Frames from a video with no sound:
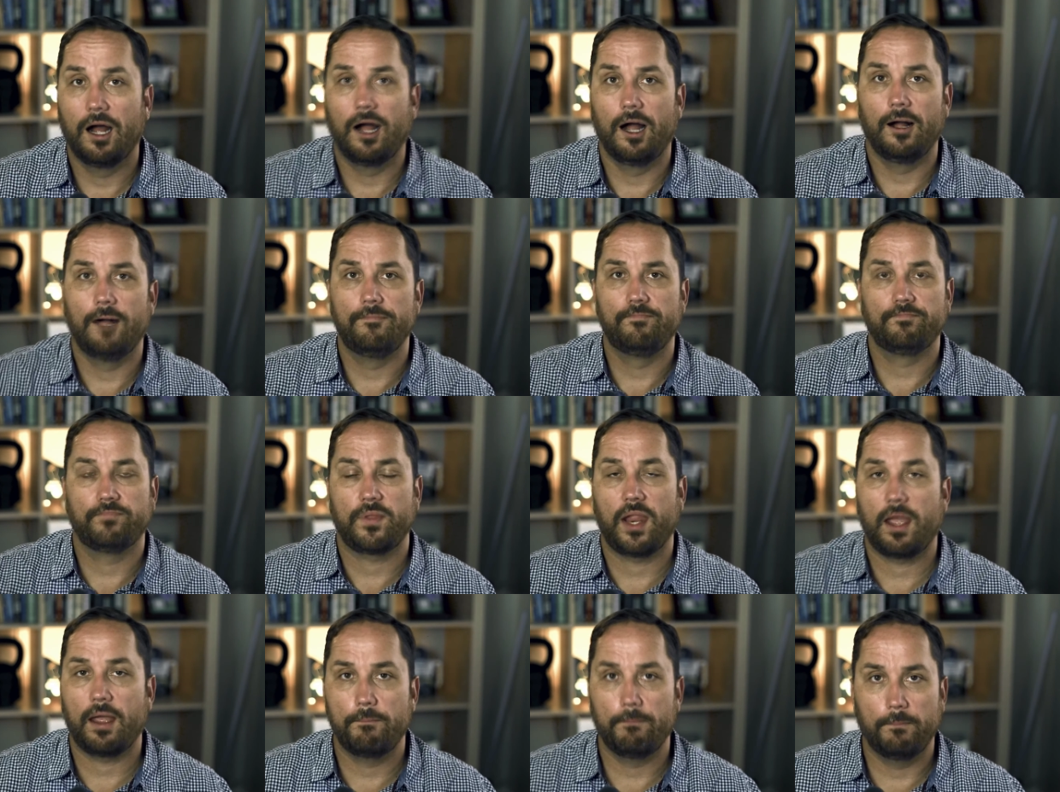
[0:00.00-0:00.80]
I
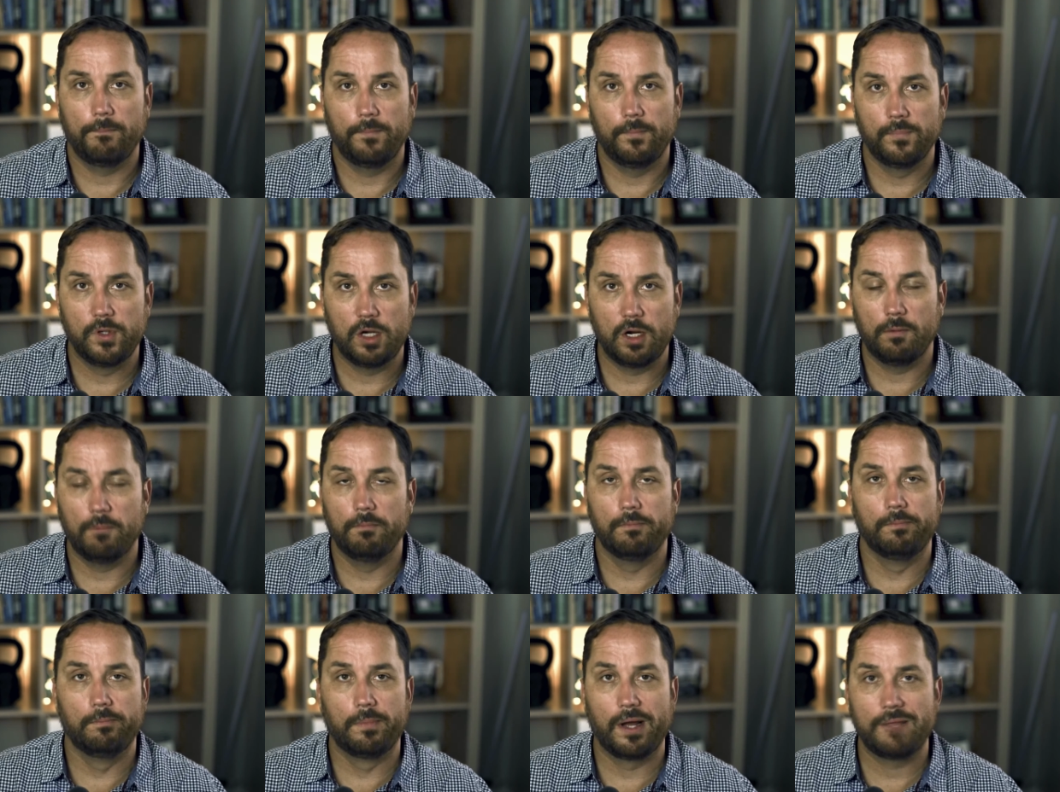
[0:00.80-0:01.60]

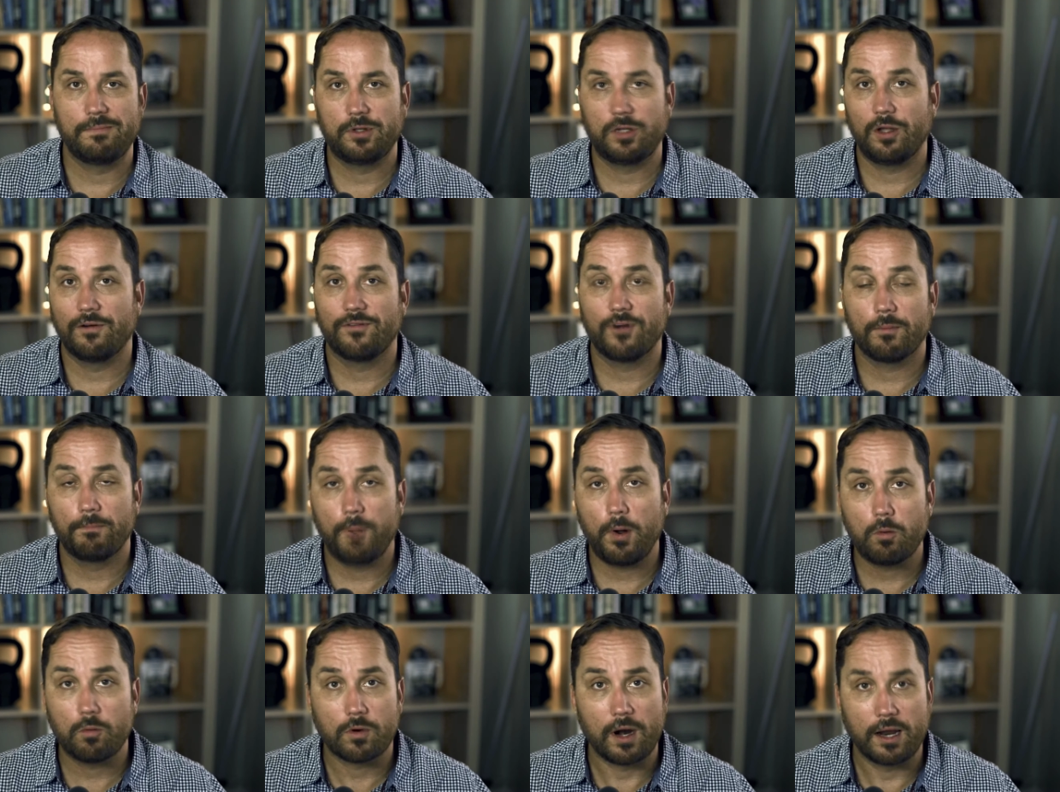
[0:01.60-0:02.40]
might go for a
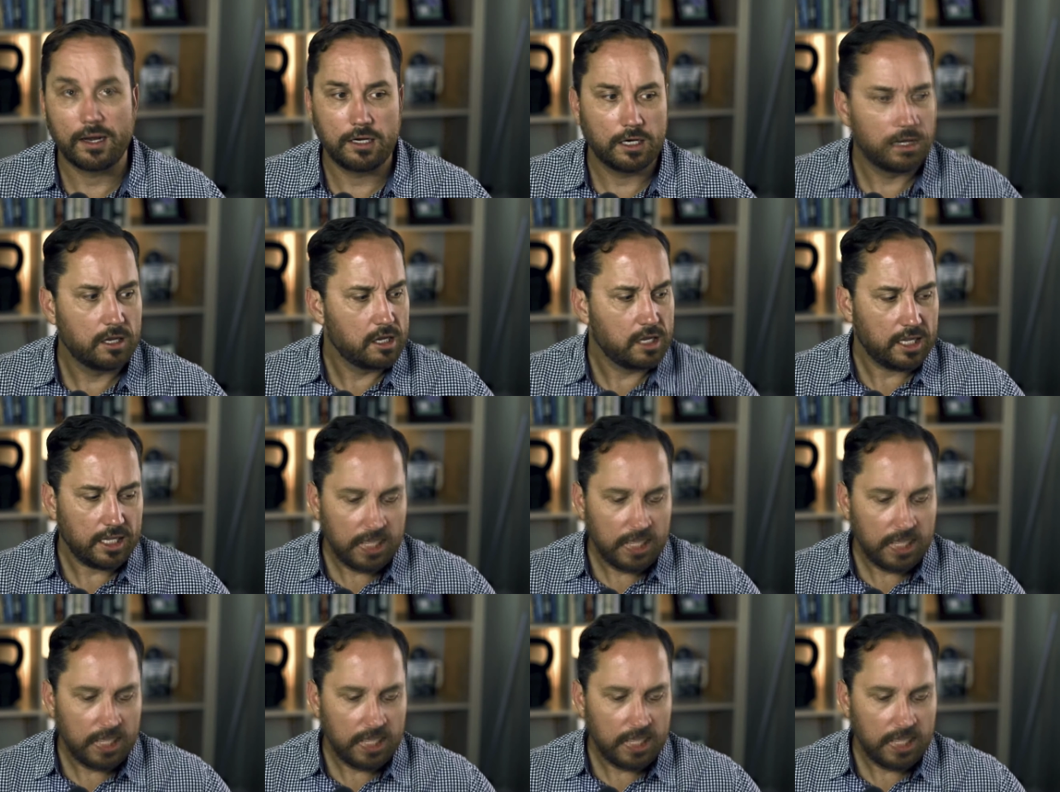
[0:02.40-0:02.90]
boat ride.